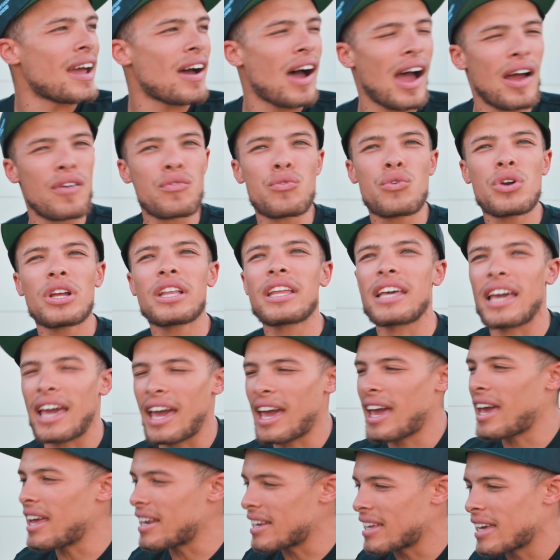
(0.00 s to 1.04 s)
I really
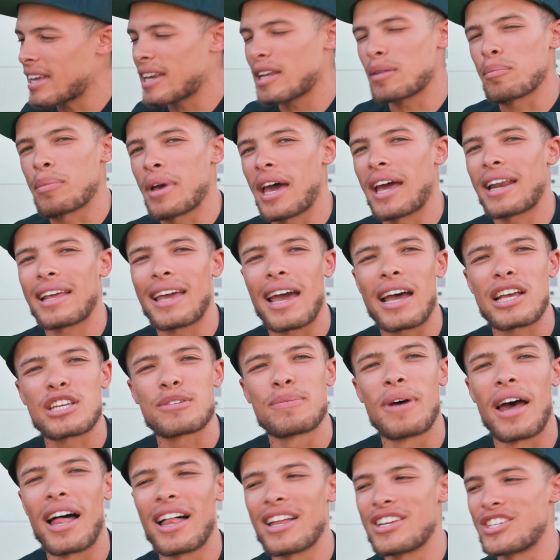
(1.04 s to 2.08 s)
hate getting bad gas
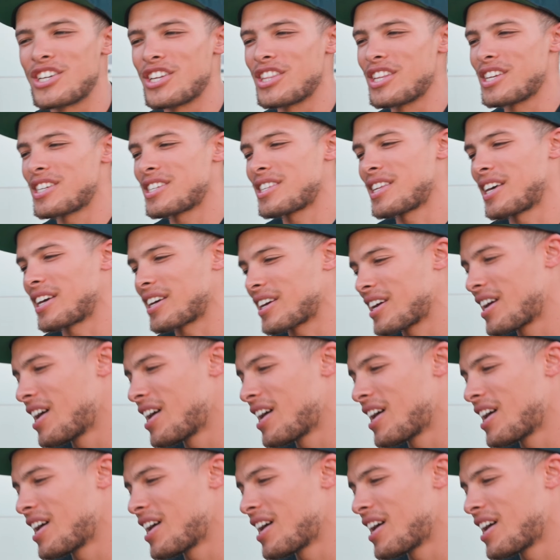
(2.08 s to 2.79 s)
mileage in this thing.